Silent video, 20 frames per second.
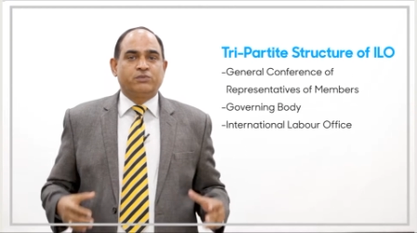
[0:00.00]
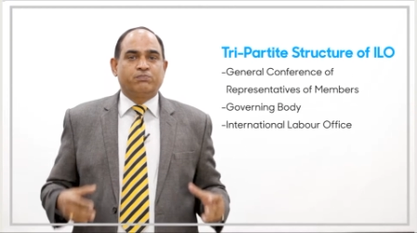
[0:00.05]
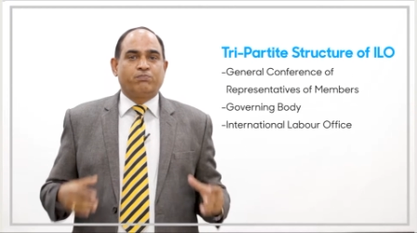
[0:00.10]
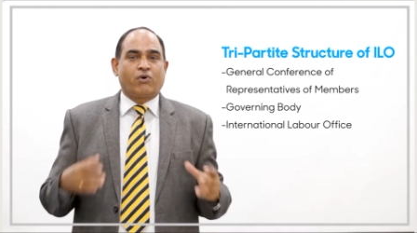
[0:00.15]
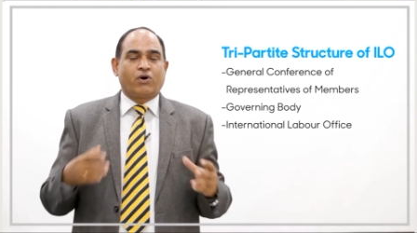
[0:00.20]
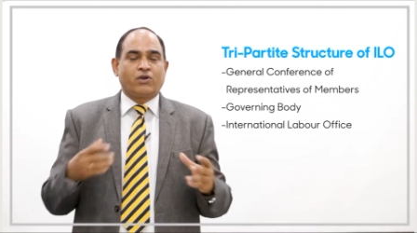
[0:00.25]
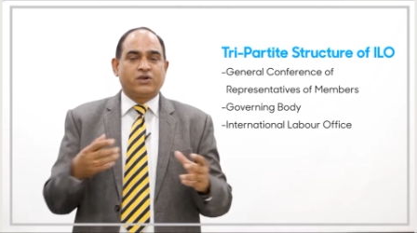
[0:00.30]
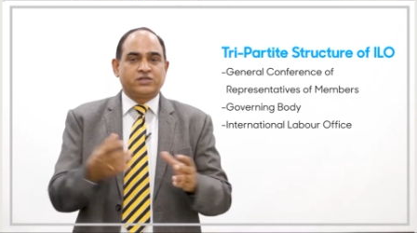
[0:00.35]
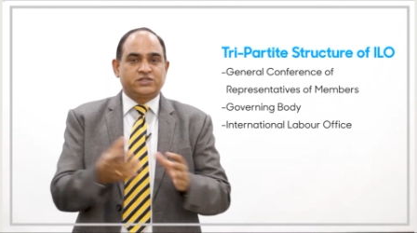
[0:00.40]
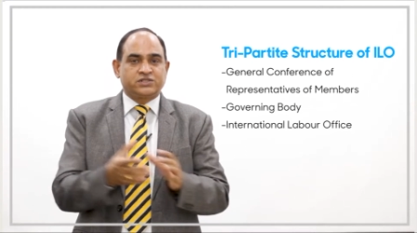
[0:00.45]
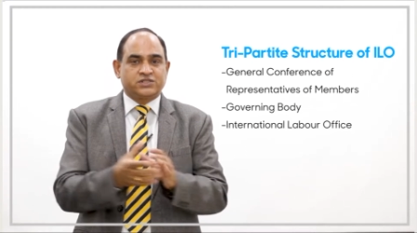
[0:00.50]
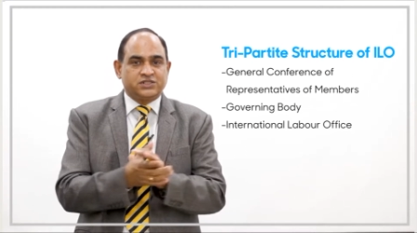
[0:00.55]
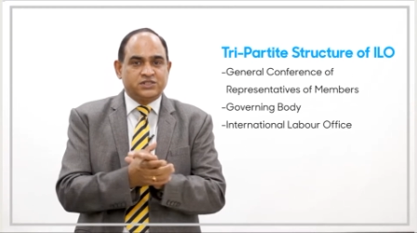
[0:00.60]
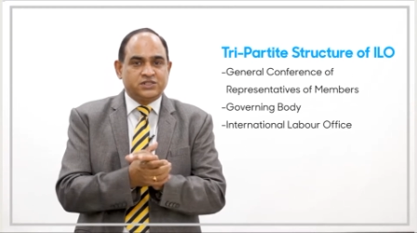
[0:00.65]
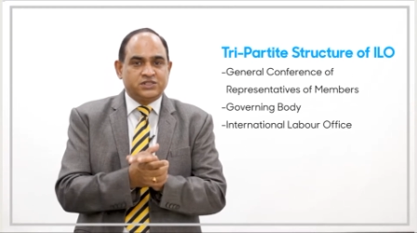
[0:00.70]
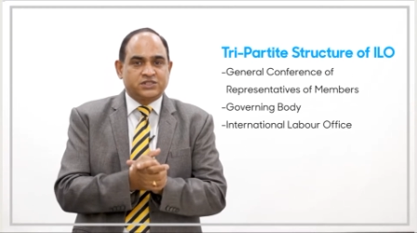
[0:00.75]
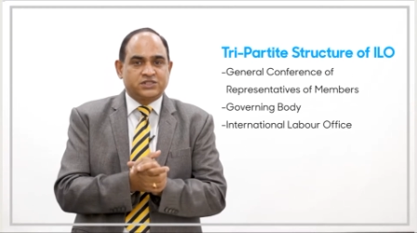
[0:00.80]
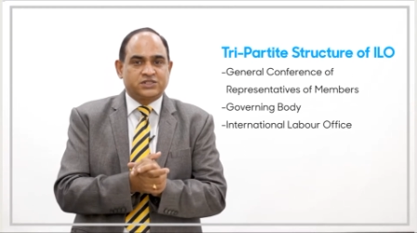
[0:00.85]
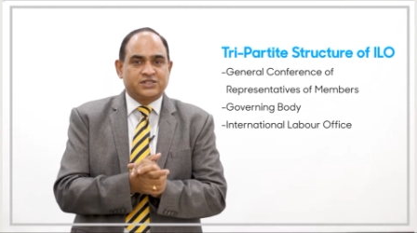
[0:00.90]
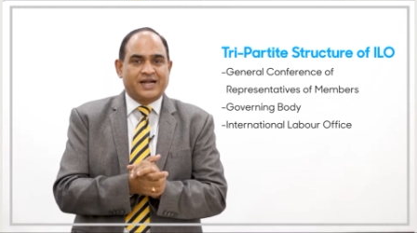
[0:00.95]

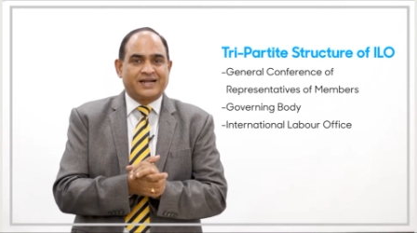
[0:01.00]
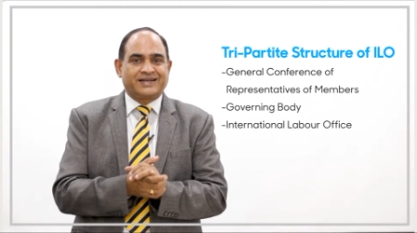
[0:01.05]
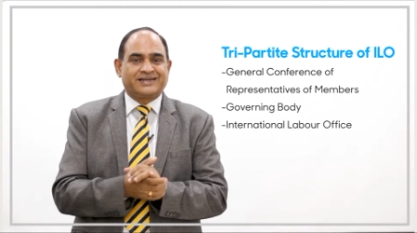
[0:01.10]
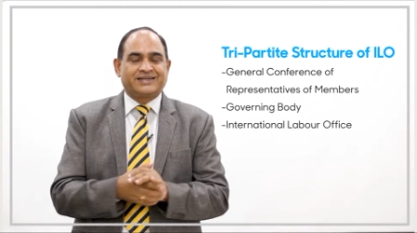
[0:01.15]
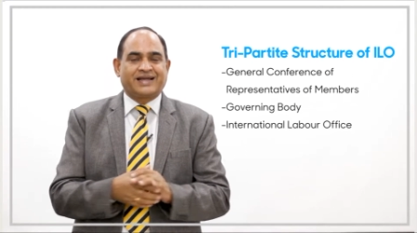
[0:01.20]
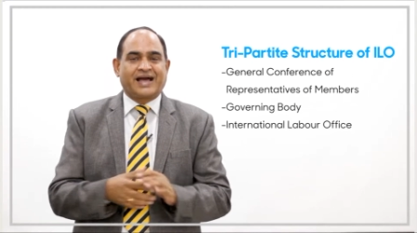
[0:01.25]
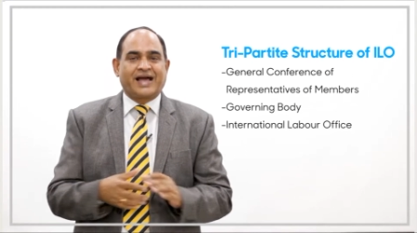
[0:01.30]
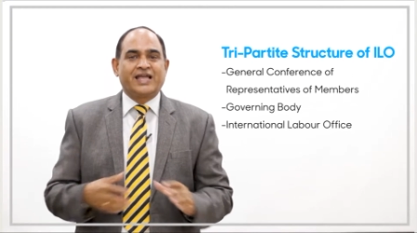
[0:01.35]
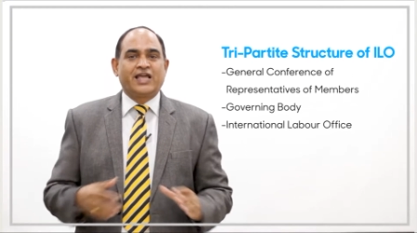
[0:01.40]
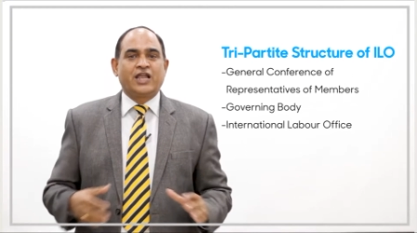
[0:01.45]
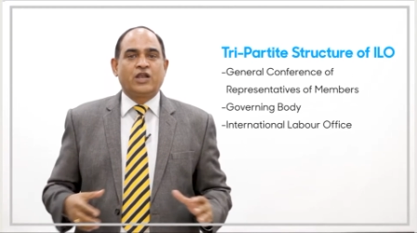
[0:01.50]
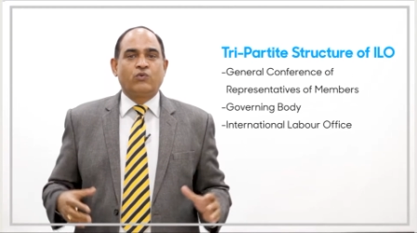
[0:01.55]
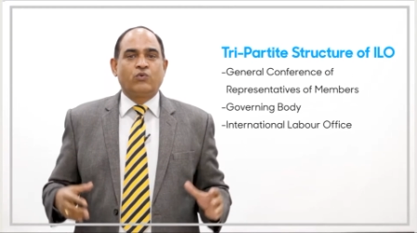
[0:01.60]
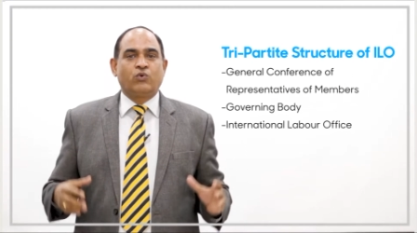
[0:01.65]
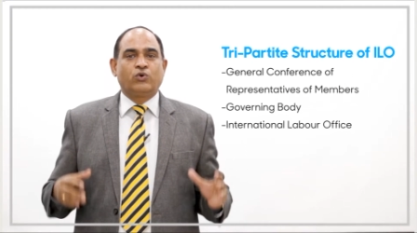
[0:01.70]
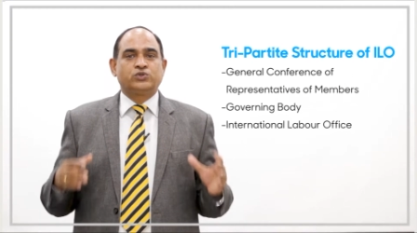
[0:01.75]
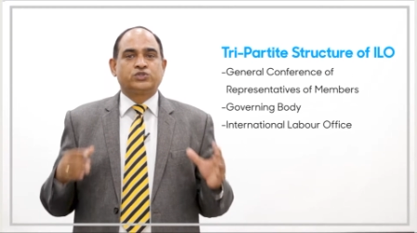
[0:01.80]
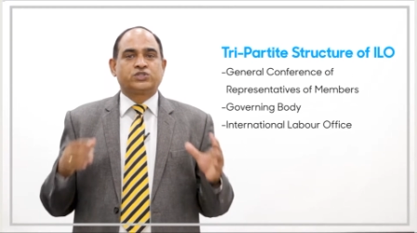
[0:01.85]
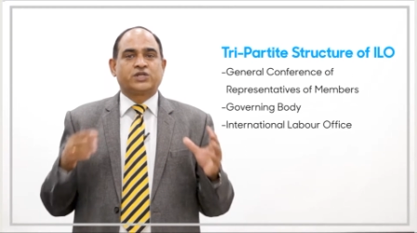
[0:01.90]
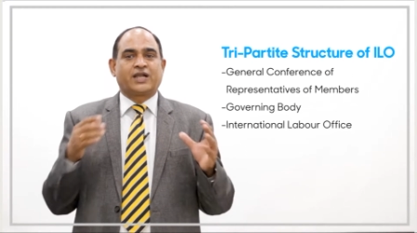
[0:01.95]
policies that
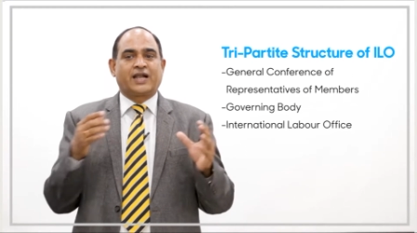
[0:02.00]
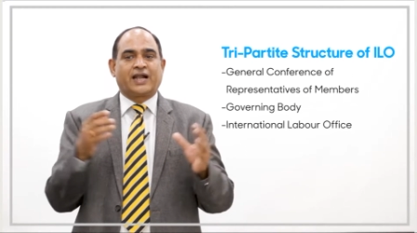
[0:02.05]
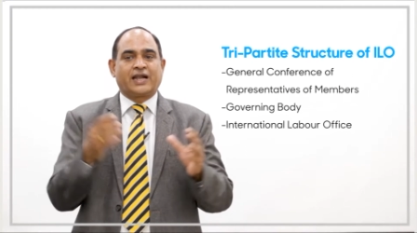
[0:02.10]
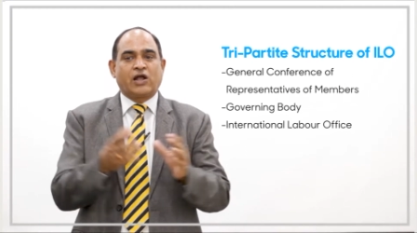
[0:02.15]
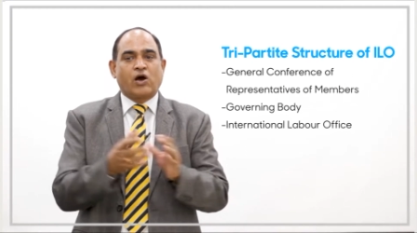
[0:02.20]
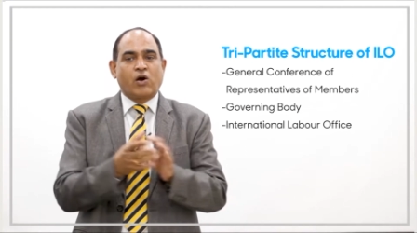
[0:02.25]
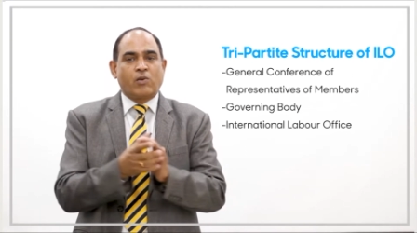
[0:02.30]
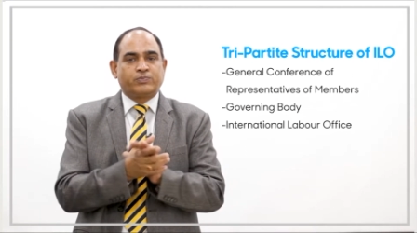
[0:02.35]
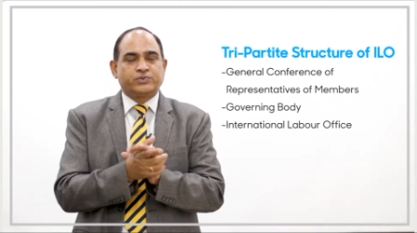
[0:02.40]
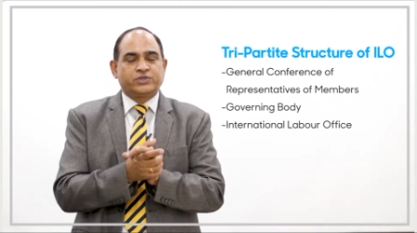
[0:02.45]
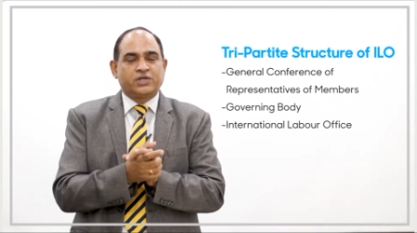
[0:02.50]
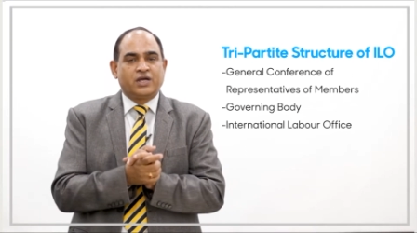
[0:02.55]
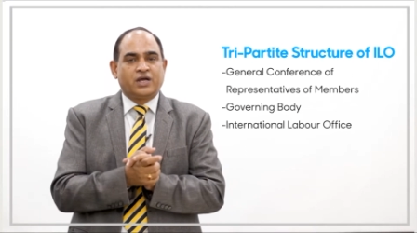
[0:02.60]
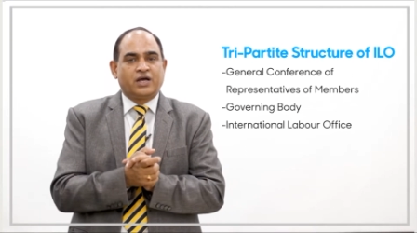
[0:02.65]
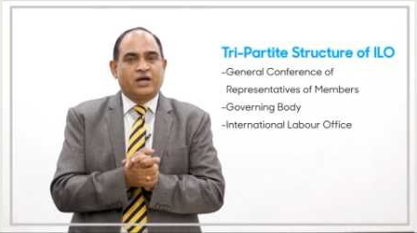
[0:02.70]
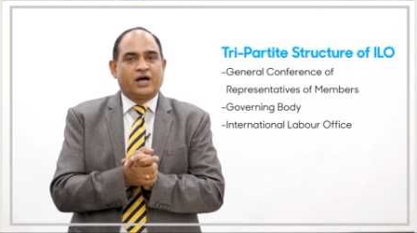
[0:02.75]
ILO shall adopt,